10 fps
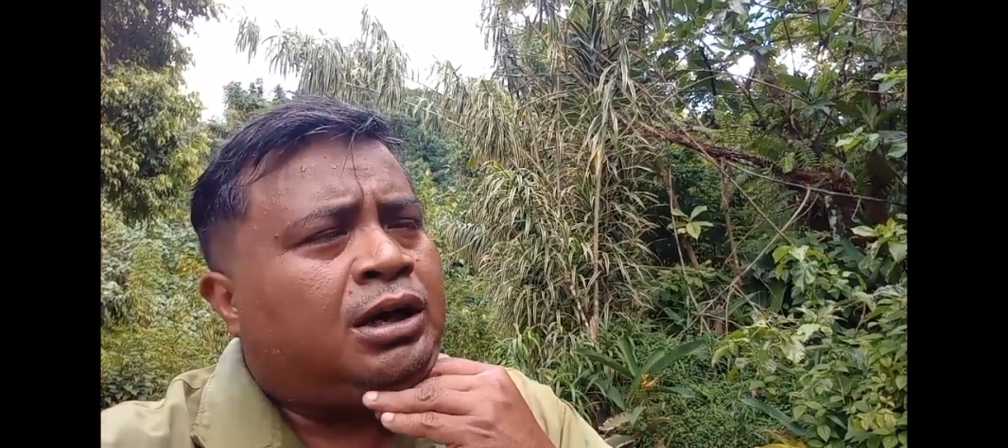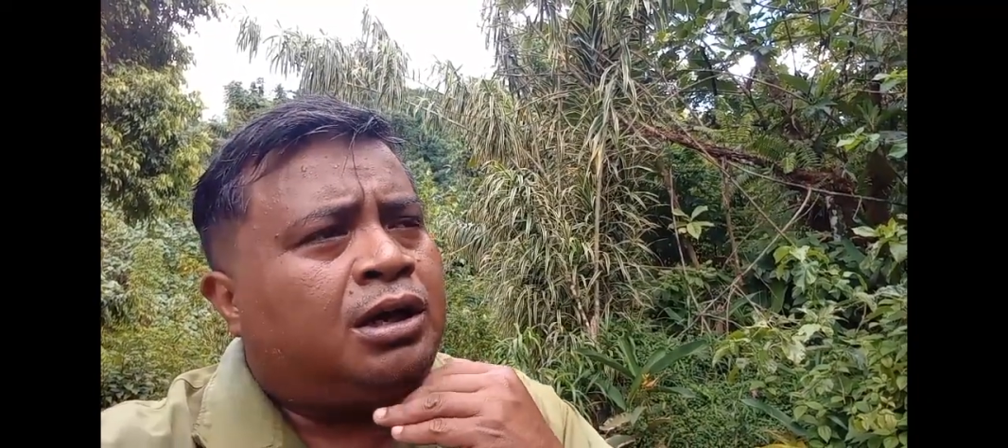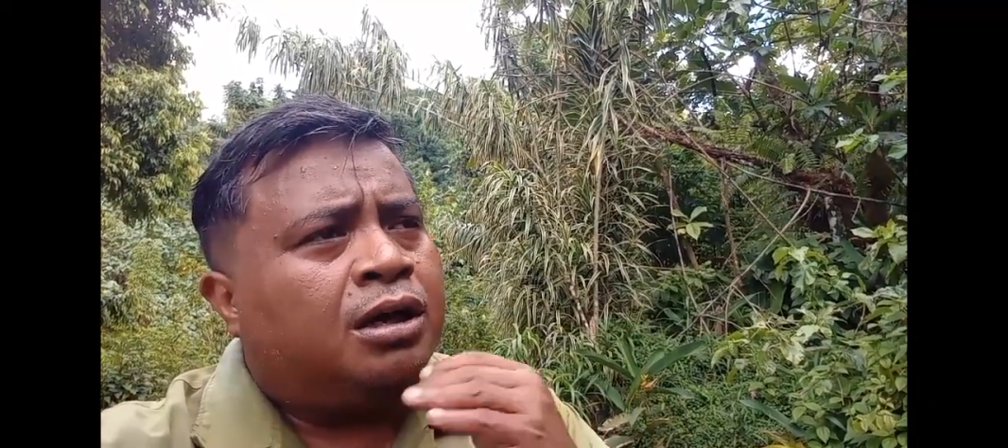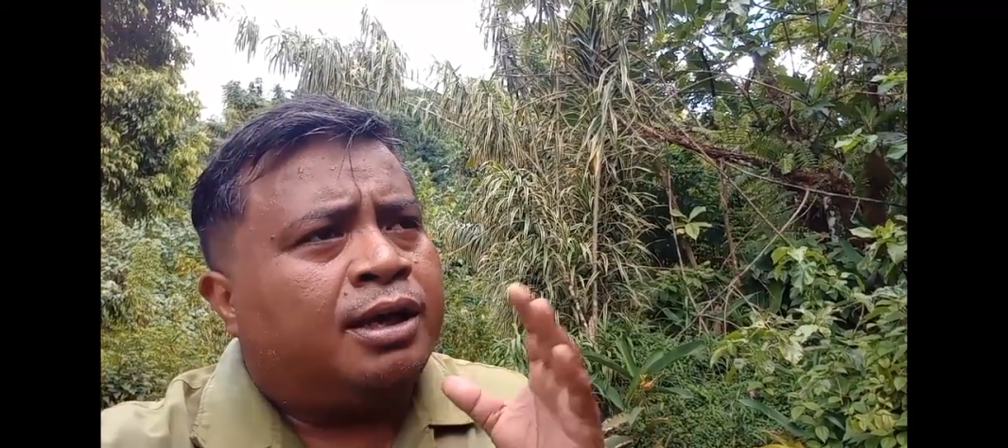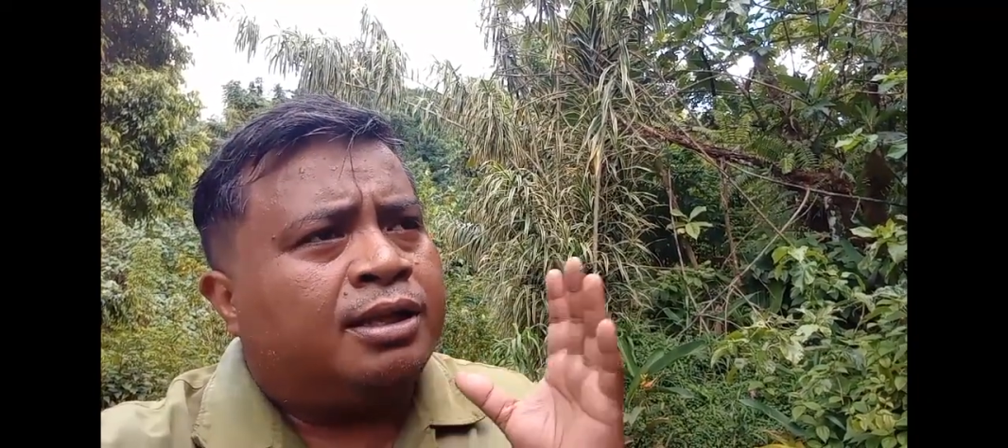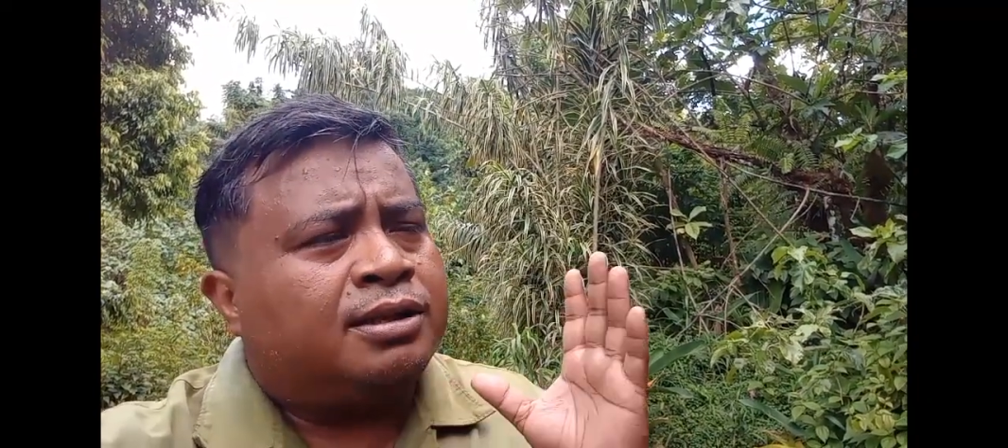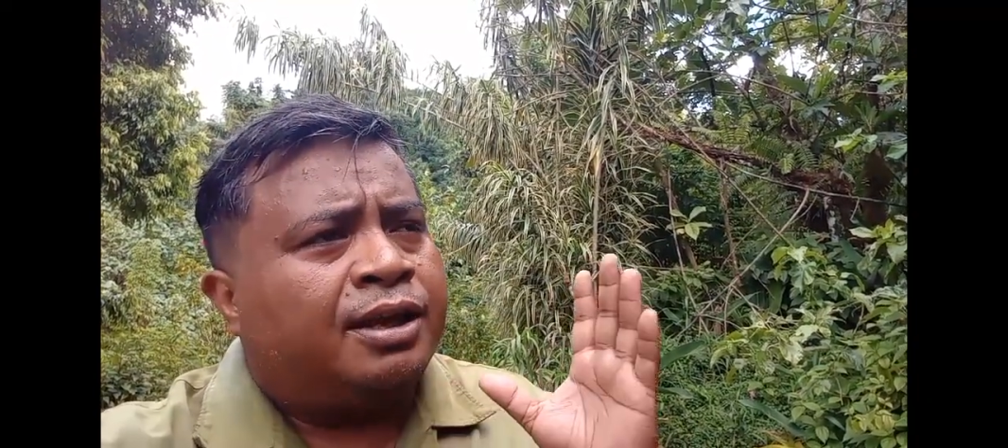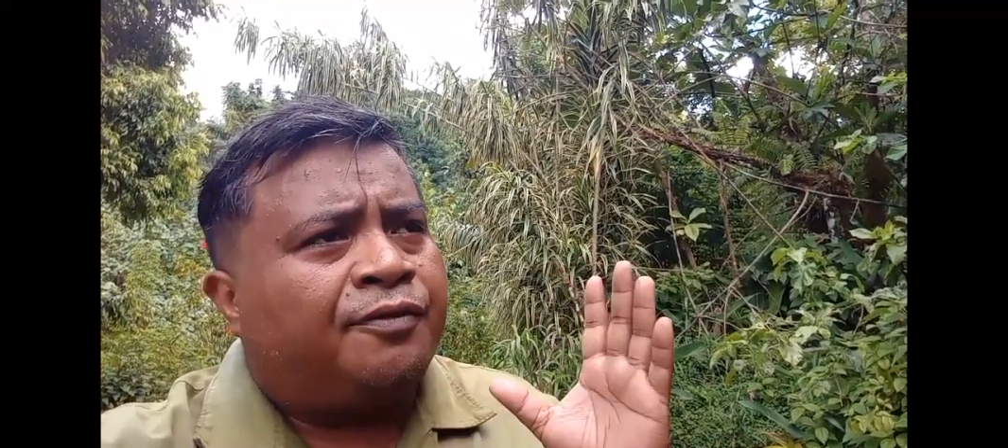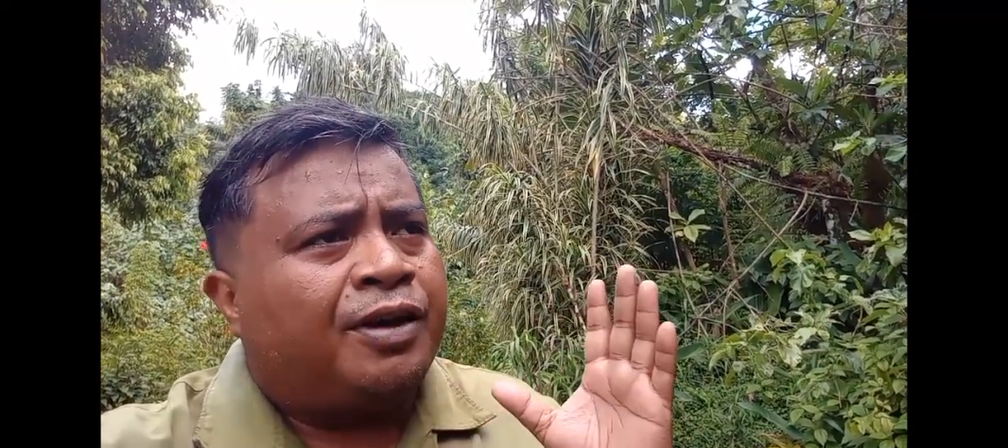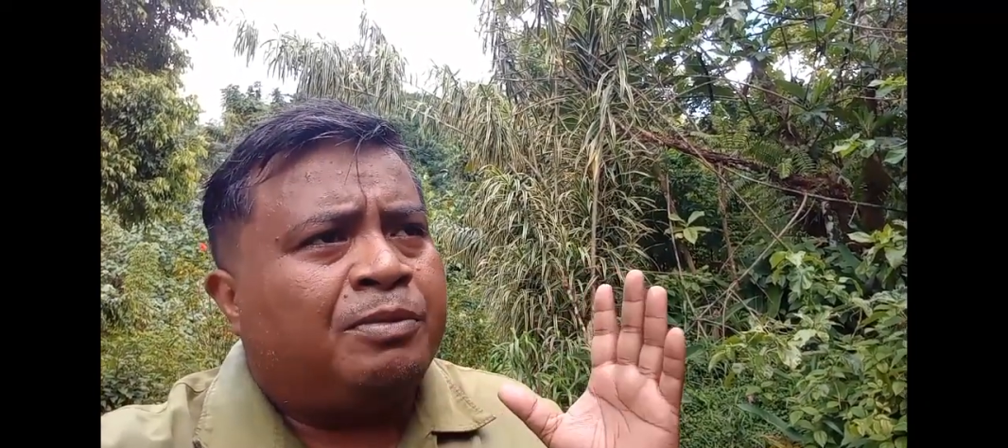uh, Against
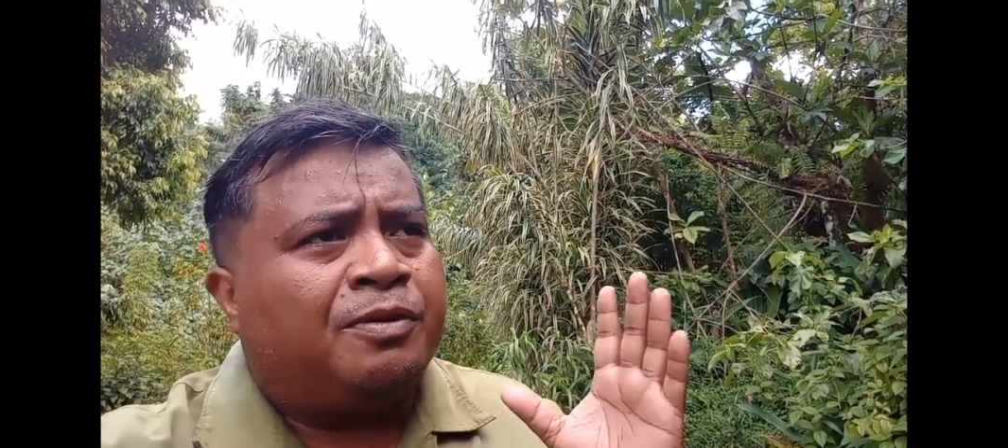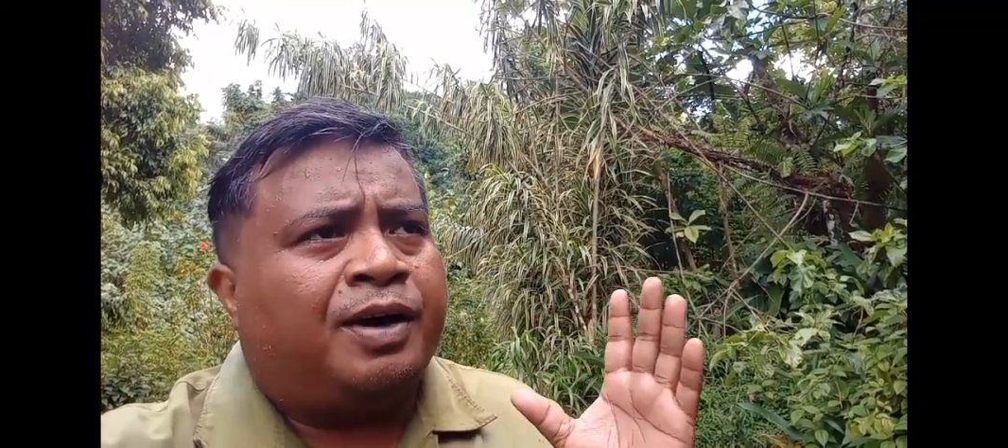like Family